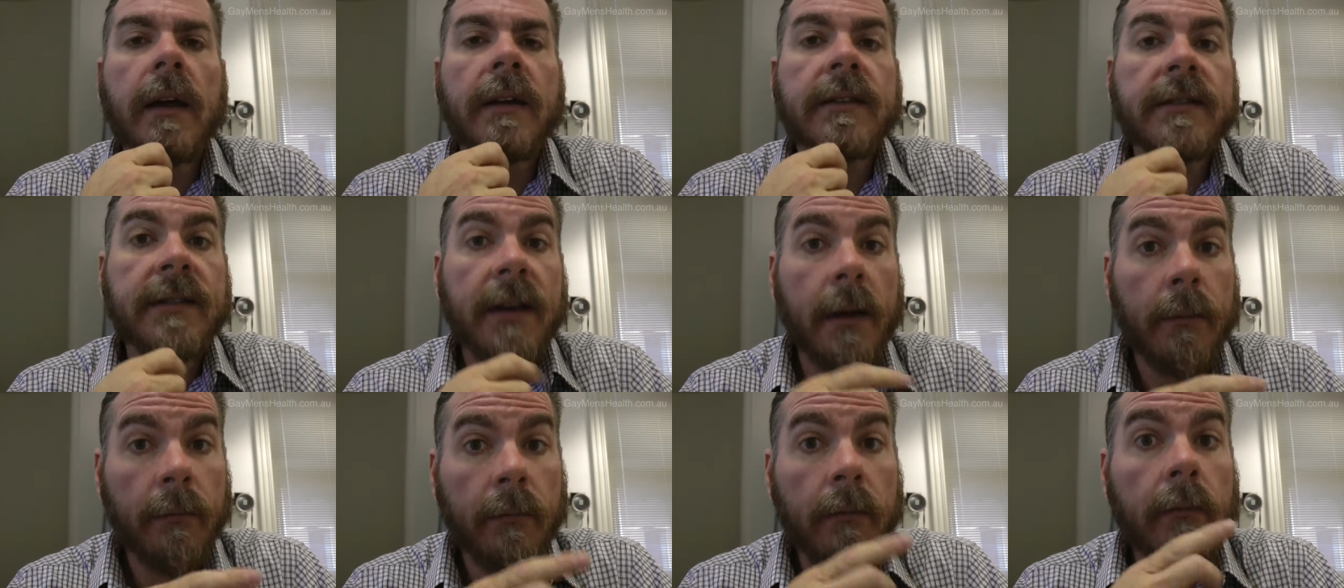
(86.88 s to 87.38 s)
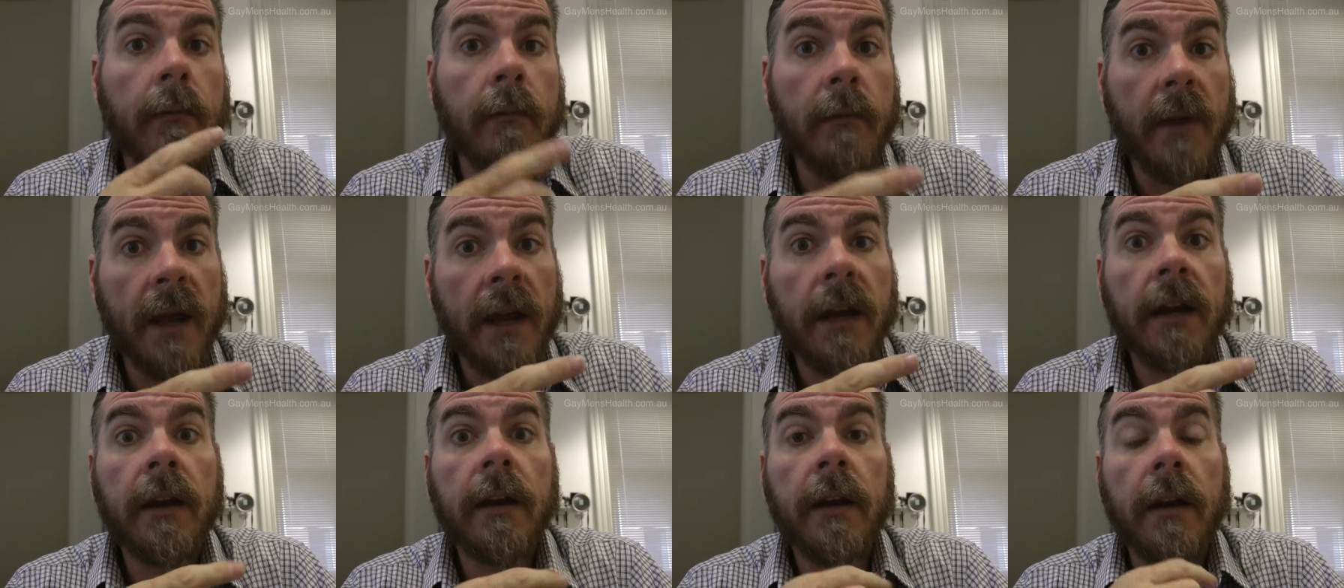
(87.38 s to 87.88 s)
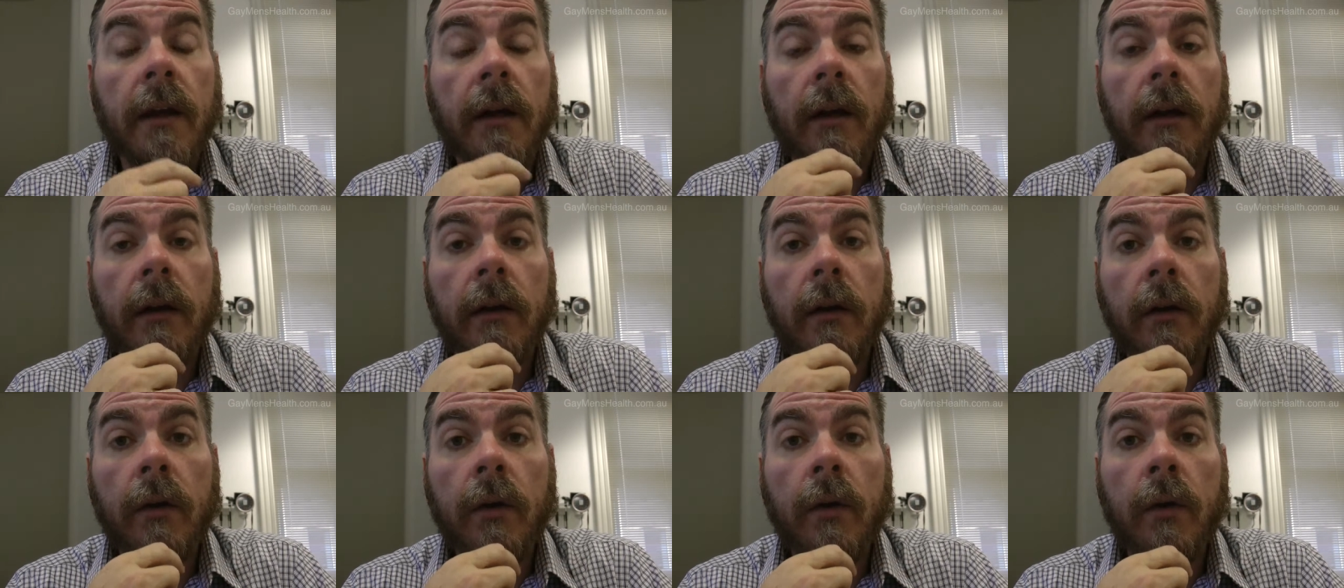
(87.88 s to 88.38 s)
Some men
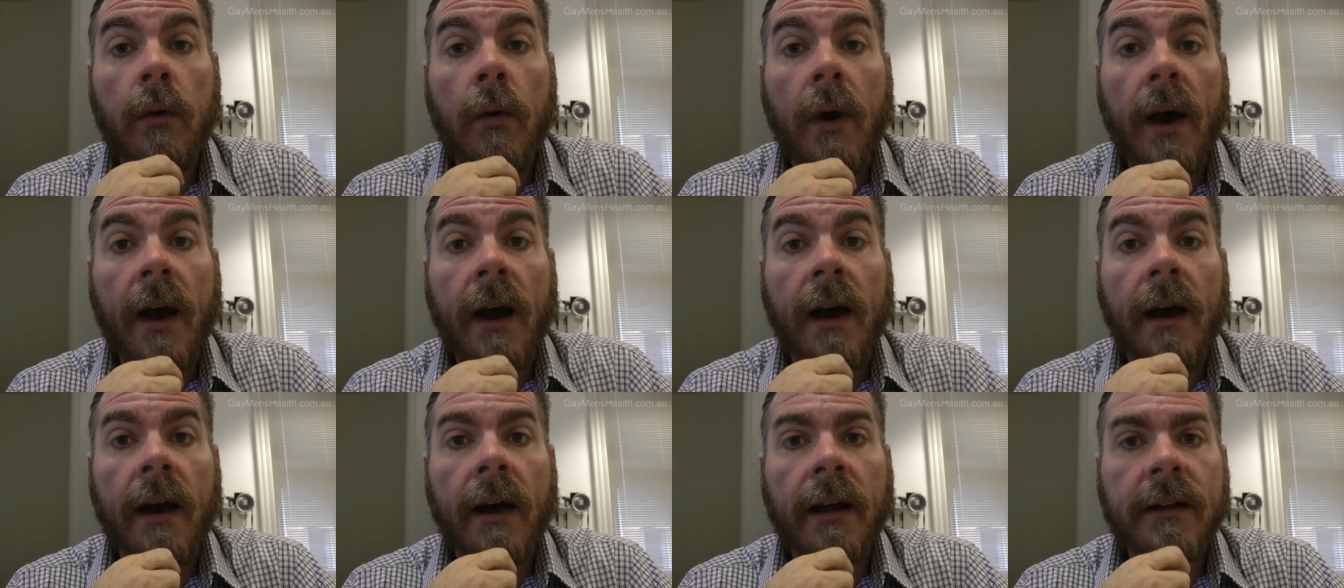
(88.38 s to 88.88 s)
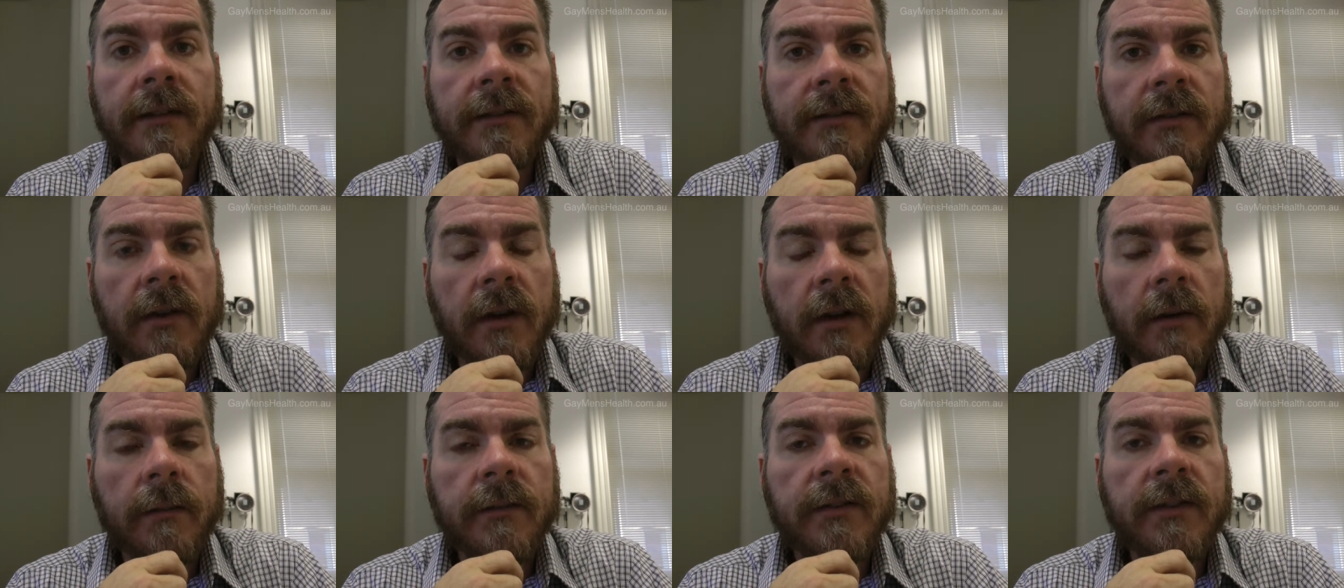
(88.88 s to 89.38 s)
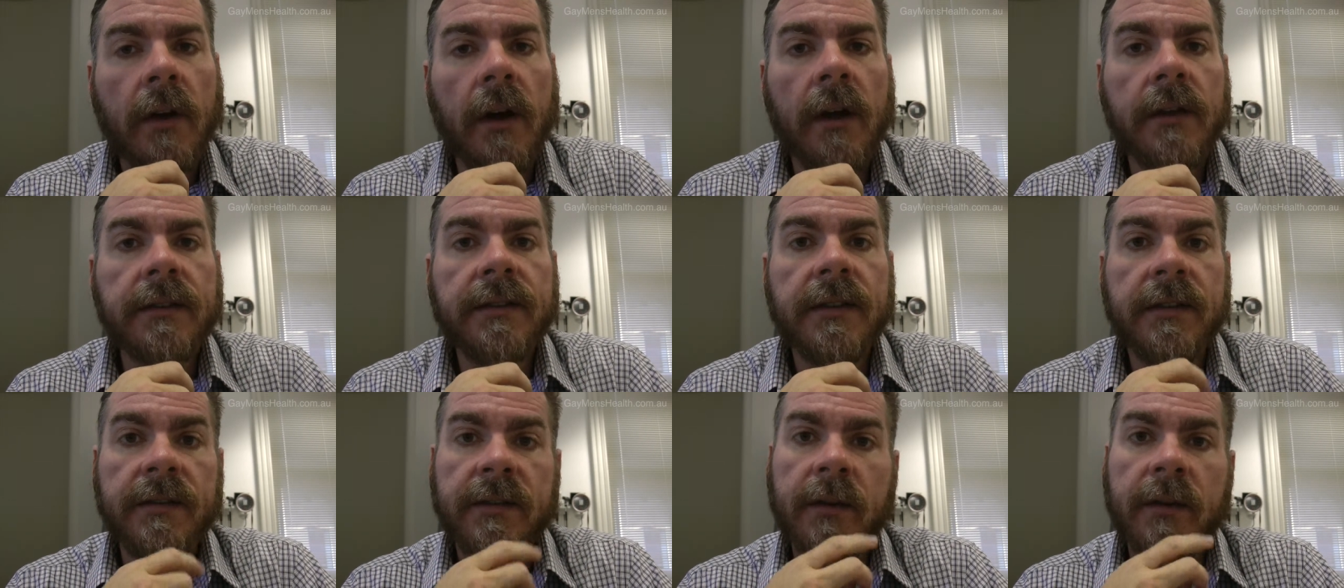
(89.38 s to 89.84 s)
who are uncircumcised,